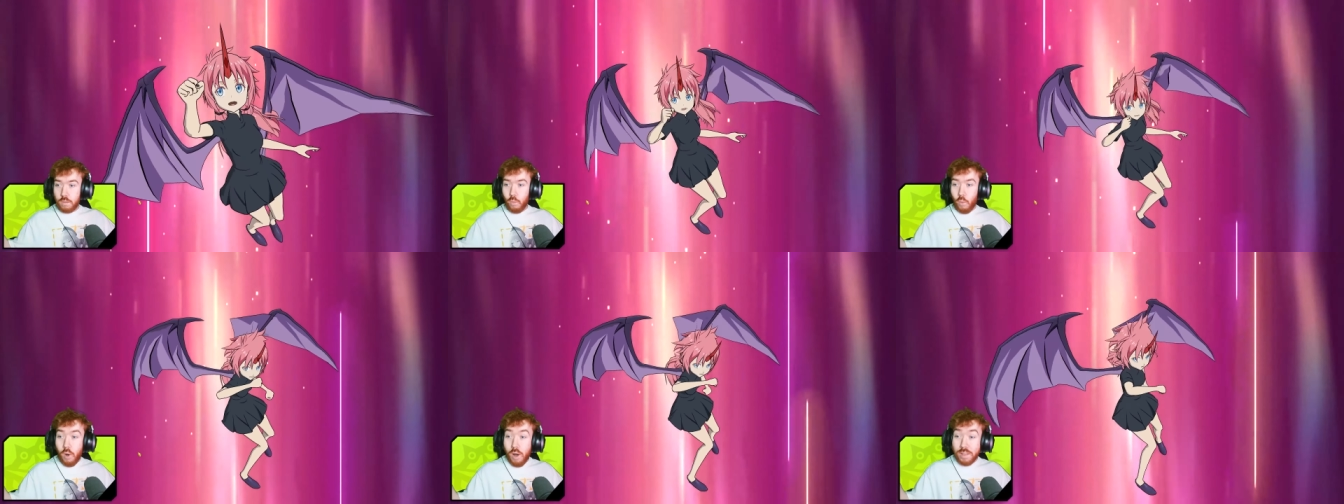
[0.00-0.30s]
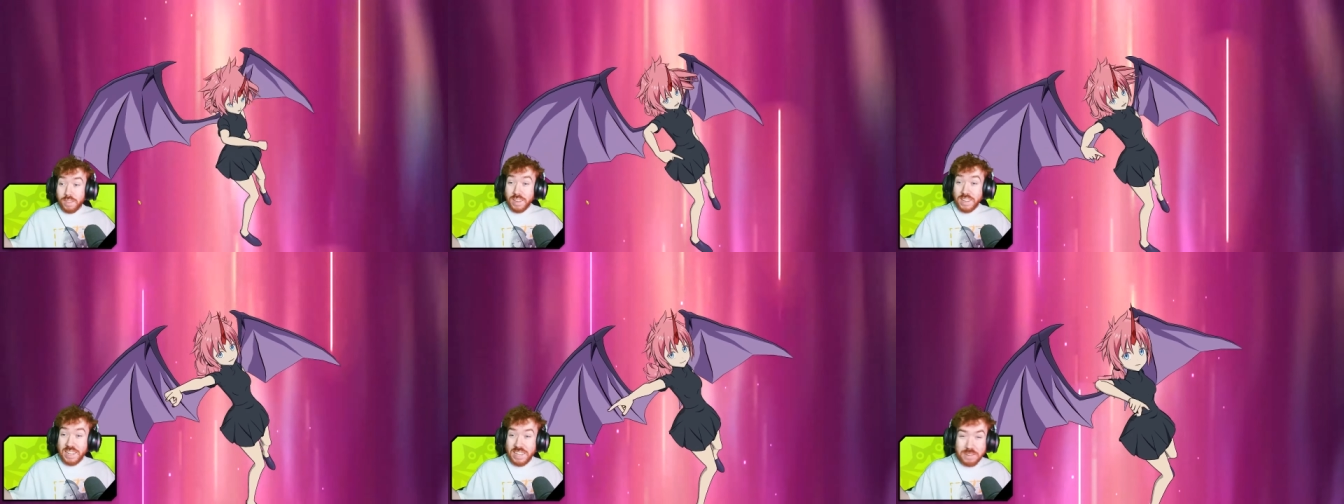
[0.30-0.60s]

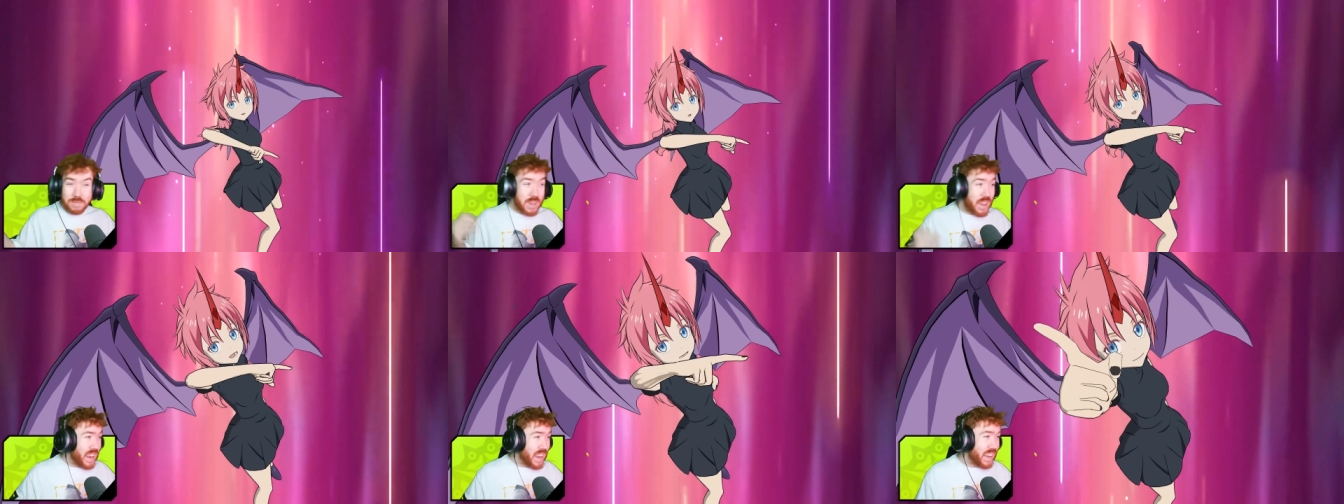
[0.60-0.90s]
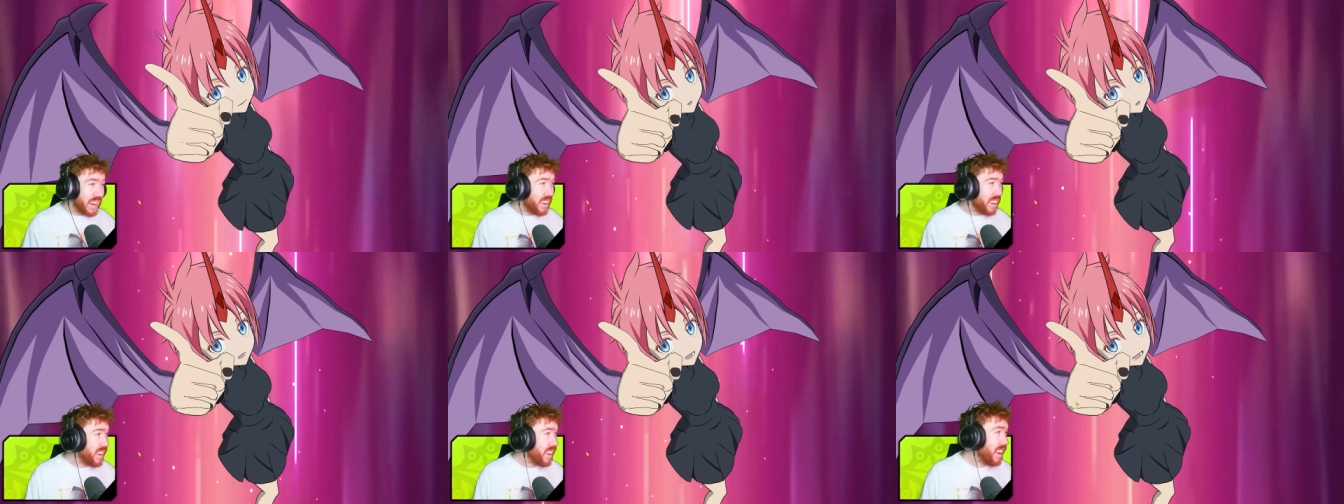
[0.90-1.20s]
What does this
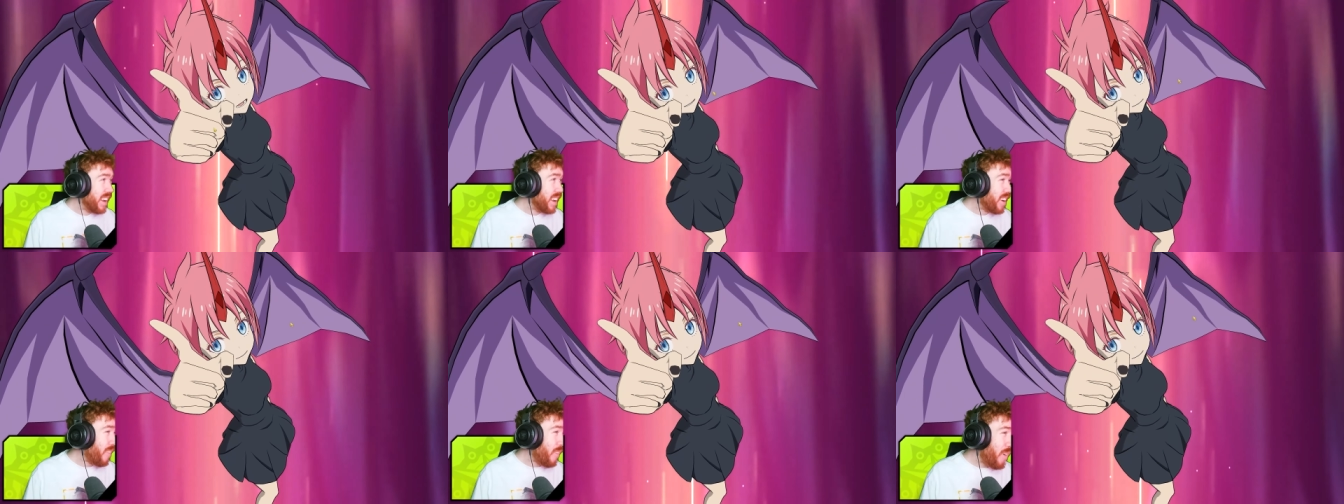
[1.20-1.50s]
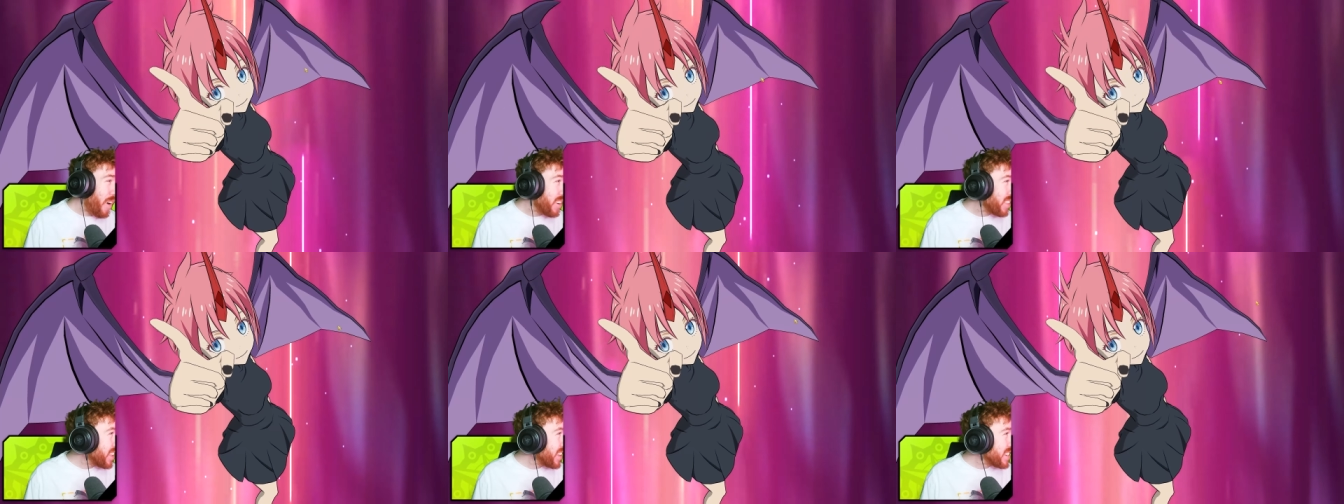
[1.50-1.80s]
mean?
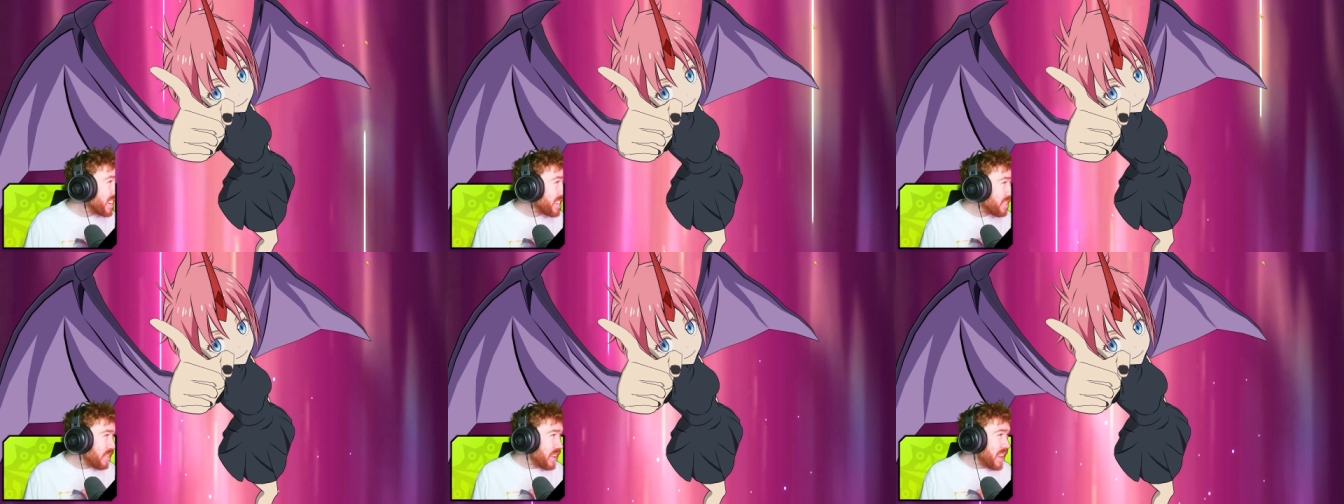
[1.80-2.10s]
What does this